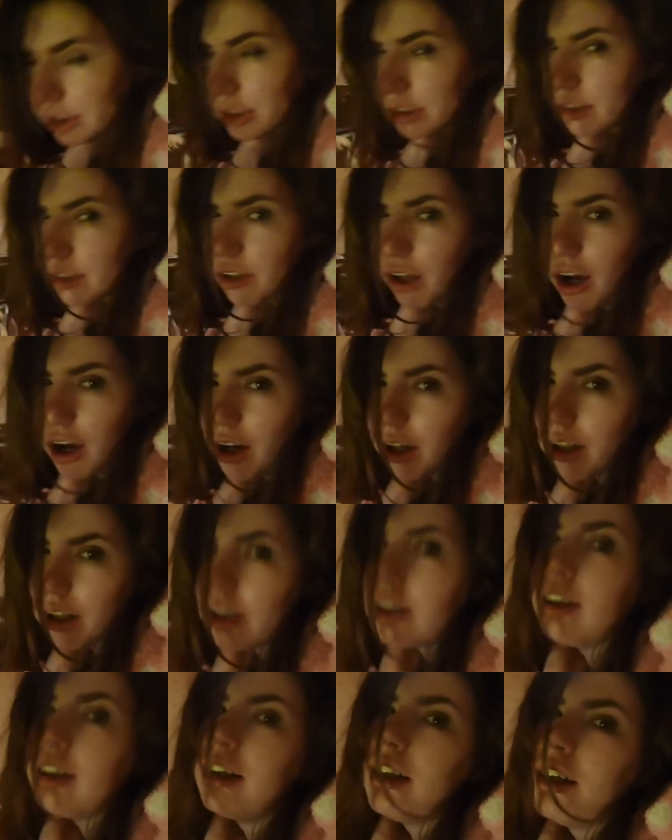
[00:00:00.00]
6 o'clock.
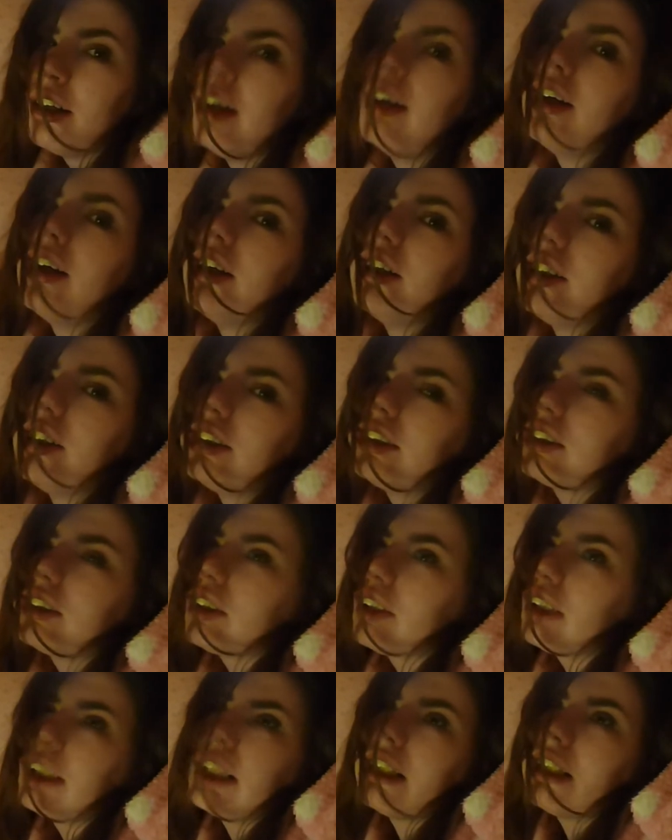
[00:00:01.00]

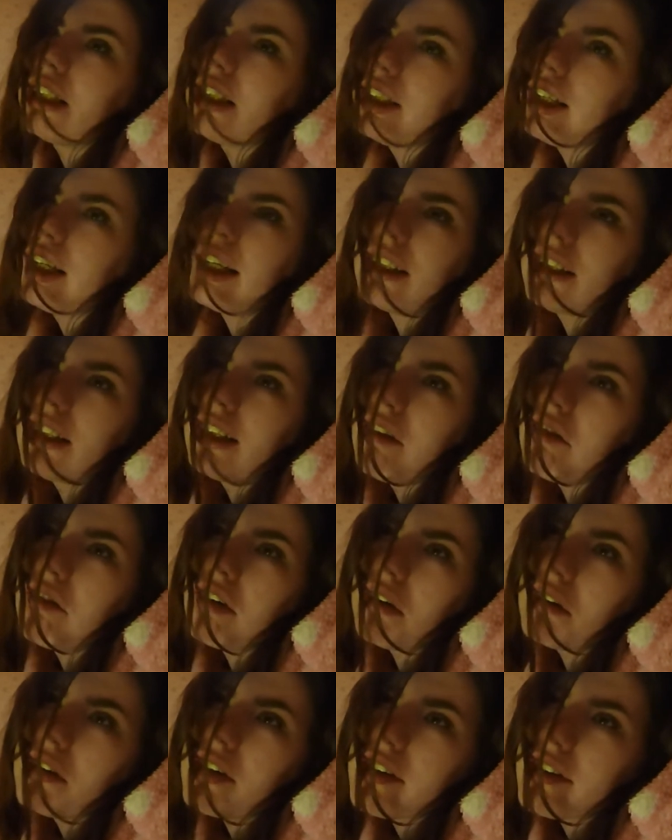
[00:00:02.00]
So I had 11
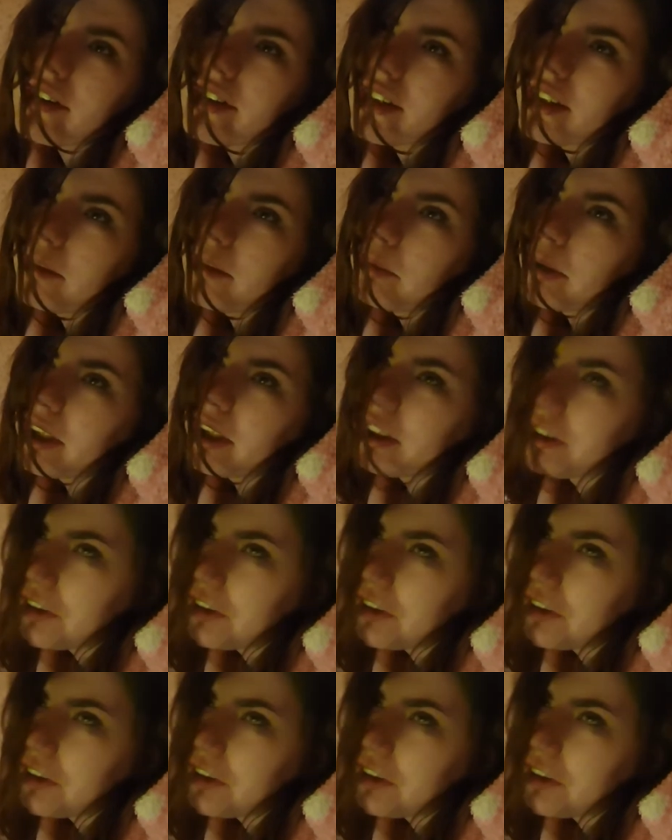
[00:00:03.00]
hours of sleep